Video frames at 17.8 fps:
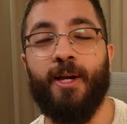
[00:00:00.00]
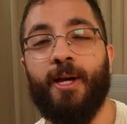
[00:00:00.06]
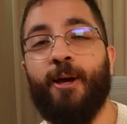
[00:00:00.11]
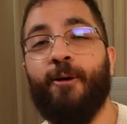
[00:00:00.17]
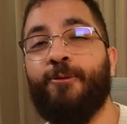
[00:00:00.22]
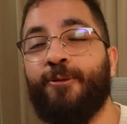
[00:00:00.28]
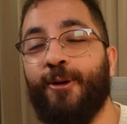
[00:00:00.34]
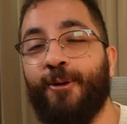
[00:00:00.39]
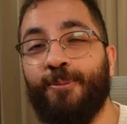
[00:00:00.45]

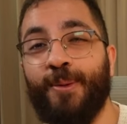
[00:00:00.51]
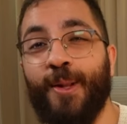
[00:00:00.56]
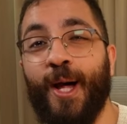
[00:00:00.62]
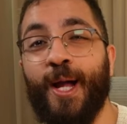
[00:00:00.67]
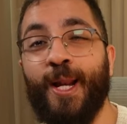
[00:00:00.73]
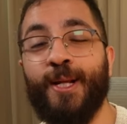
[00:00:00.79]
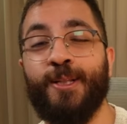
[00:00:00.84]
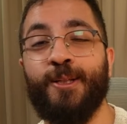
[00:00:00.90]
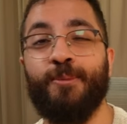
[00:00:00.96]
If you're
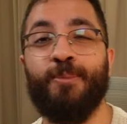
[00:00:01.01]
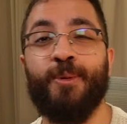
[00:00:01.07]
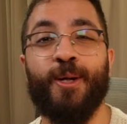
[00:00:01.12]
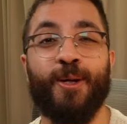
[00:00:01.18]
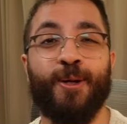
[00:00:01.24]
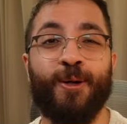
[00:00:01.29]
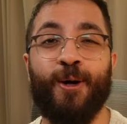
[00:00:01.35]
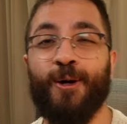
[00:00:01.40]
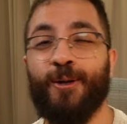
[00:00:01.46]
planning to put a
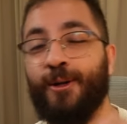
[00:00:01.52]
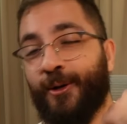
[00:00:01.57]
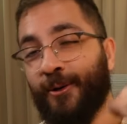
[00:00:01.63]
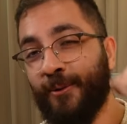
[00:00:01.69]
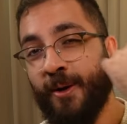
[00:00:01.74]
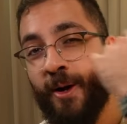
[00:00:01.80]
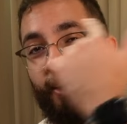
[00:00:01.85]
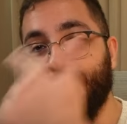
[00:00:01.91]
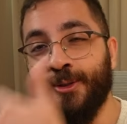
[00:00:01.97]
collar
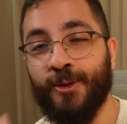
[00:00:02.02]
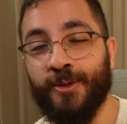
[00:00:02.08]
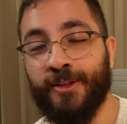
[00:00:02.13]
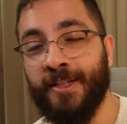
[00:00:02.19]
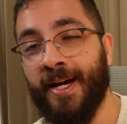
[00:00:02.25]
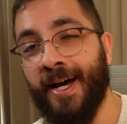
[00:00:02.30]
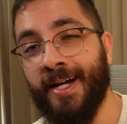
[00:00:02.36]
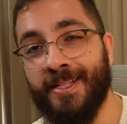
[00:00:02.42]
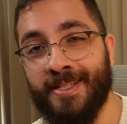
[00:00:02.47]
around your
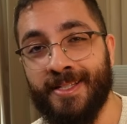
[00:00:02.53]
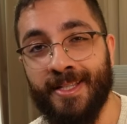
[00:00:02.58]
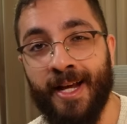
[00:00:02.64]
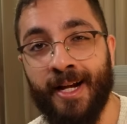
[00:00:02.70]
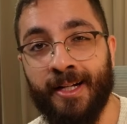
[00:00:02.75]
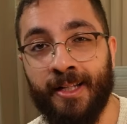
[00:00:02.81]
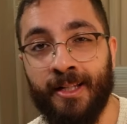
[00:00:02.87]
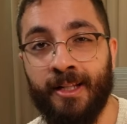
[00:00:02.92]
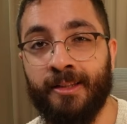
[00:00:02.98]
cat's
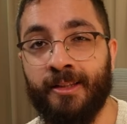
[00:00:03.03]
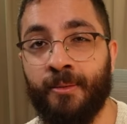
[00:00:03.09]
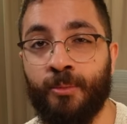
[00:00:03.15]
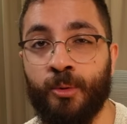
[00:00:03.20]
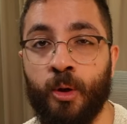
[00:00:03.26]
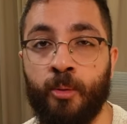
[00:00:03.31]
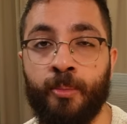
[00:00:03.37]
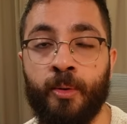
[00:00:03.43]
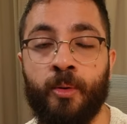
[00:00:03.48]
neck and let them
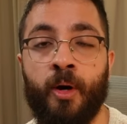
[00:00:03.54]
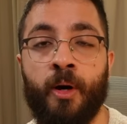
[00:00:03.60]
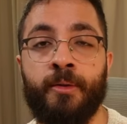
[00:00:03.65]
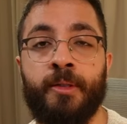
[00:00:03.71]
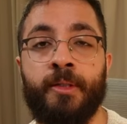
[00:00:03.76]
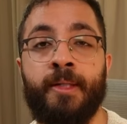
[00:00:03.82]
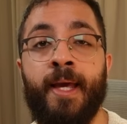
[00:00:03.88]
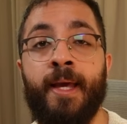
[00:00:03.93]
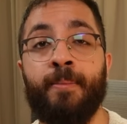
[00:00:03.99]
roam
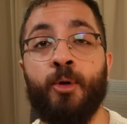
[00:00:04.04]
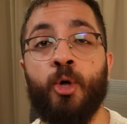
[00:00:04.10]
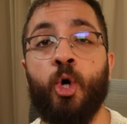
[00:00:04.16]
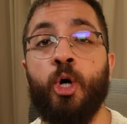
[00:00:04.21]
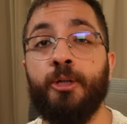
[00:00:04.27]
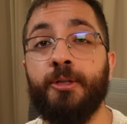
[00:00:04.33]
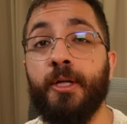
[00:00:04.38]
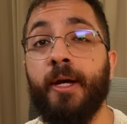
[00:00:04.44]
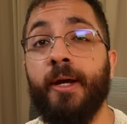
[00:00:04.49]
around the
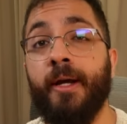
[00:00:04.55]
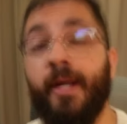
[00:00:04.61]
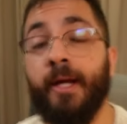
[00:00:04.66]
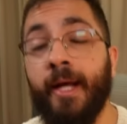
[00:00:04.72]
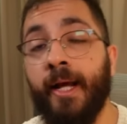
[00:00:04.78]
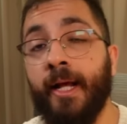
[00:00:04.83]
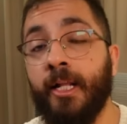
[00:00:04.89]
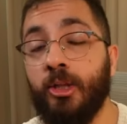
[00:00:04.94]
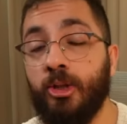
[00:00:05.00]
neighborhood,
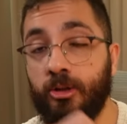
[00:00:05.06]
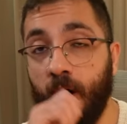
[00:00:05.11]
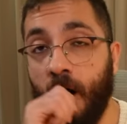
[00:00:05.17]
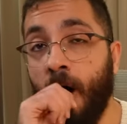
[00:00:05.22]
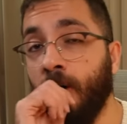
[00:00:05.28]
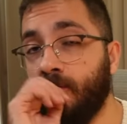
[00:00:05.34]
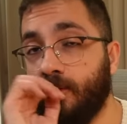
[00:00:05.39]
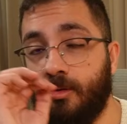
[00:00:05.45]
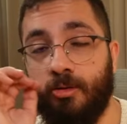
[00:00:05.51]

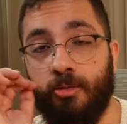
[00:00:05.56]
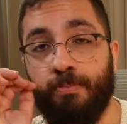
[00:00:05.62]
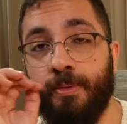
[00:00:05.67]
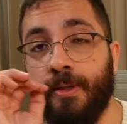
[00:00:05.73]
don't!